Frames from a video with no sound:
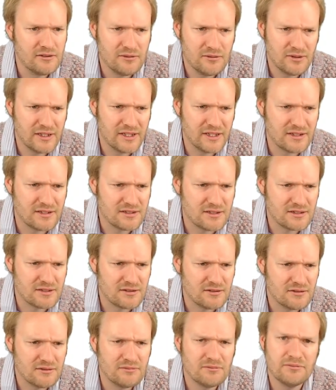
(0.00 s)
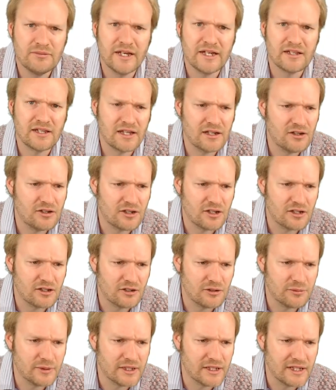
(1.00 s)
Well, let's make that look a
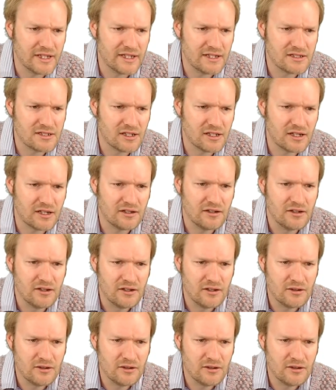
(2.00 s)
little bit neater.